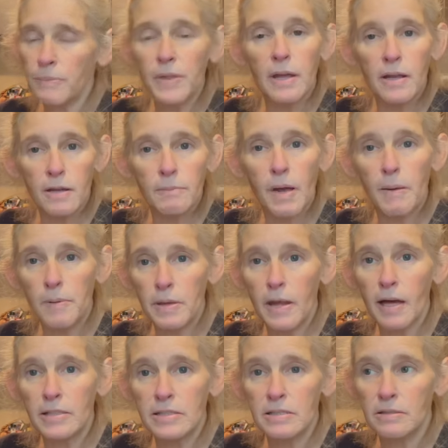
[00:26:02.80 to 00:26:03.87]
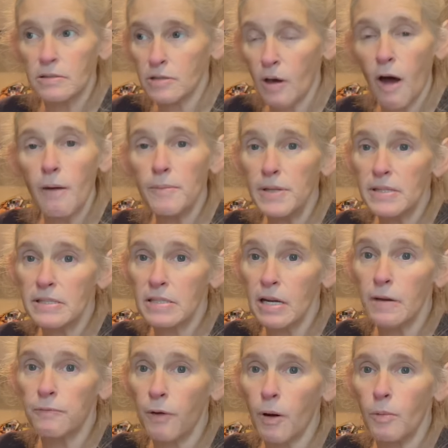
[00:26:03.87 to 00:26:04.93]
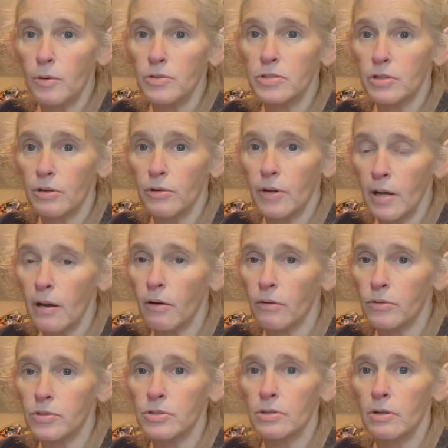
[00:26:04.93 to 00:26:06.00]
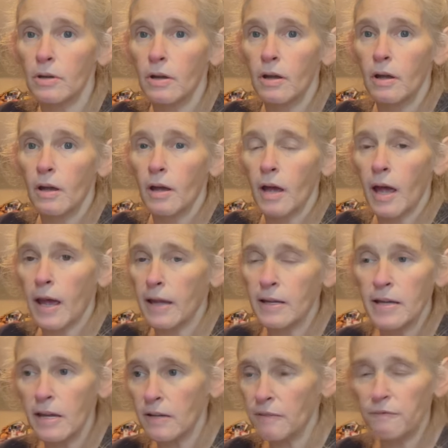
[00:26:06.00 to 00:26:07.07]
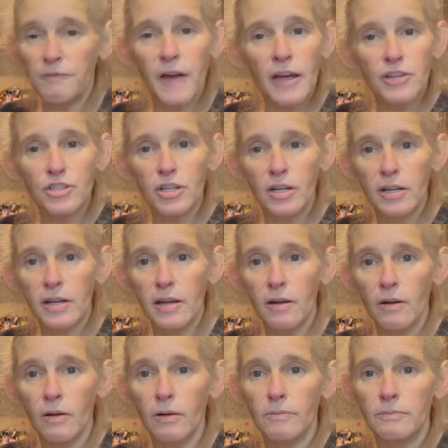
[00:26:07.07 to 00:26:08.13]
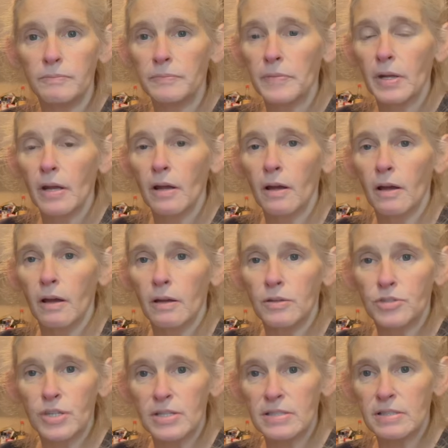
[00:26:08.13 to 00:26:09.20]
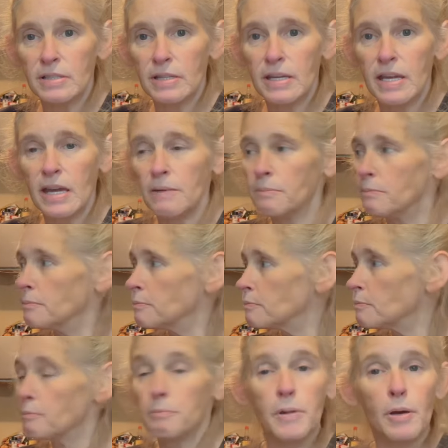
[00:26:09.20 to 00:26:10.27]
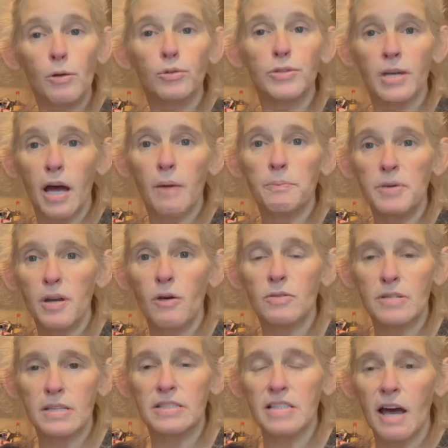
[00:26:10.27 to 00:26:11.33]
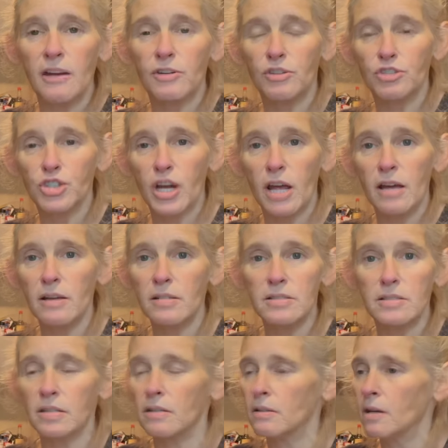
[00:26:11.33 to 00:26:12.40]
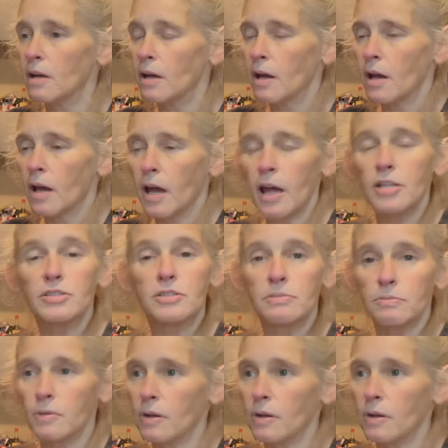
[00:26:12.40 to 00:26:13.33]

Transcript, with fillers: thinking maybe that's, so I've been sick for almost two years and get infection here and just getting build up, you know, inside your chest. And it's,